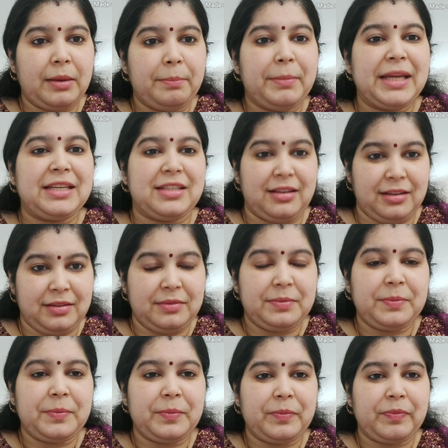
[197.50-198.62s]
metal,
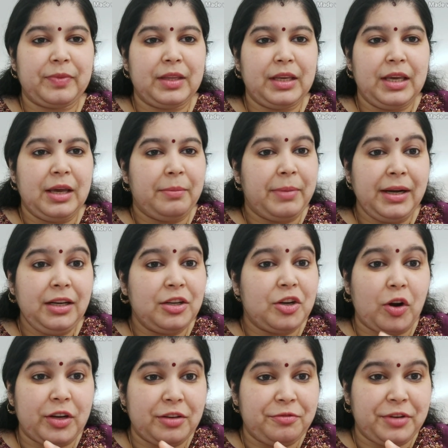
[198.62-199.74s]
but
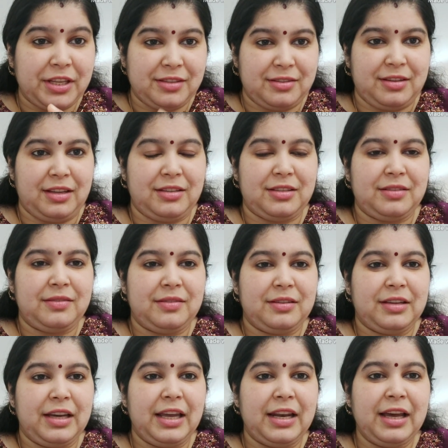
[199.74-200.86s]
not in free state,
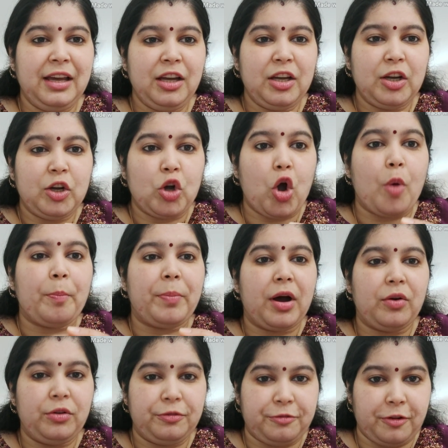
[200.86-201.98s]
in a
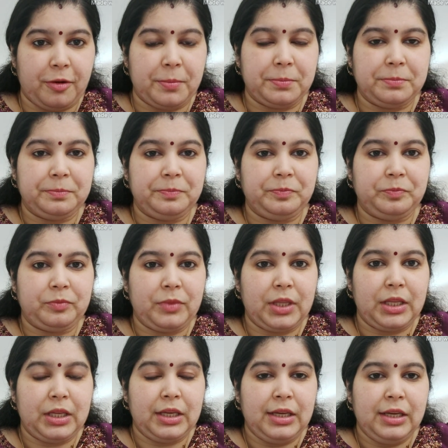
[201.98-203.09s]
compound form.
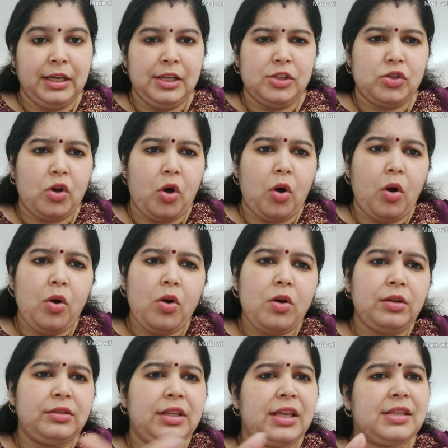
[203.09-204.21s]
So
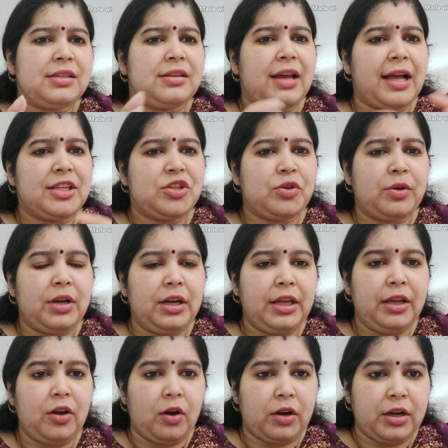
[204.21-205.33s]
all these
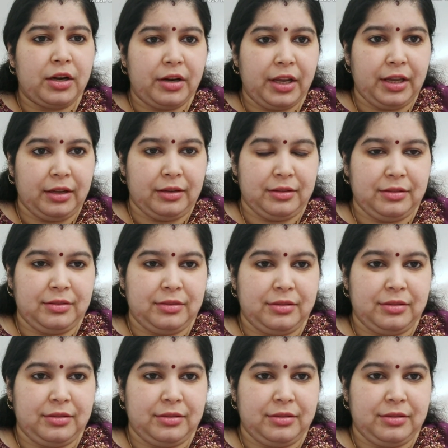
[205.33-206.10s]
naturally occurring